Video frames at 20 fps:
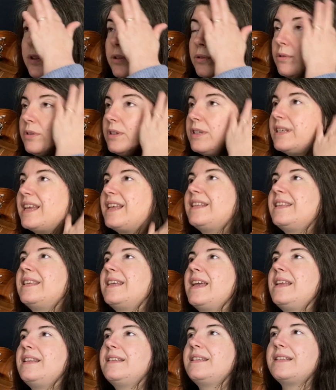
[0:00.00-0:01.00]
two
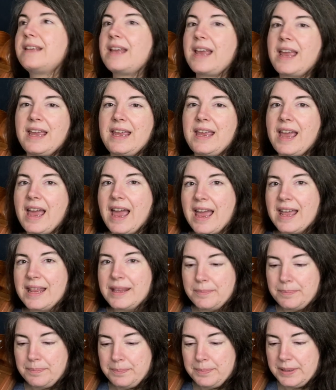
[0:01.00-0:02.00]
sentences A
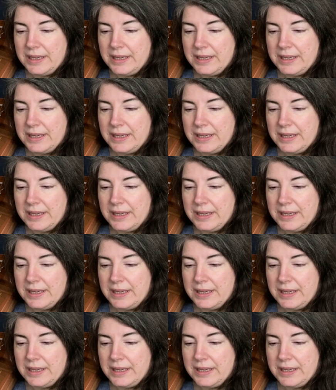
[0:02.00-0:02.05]
and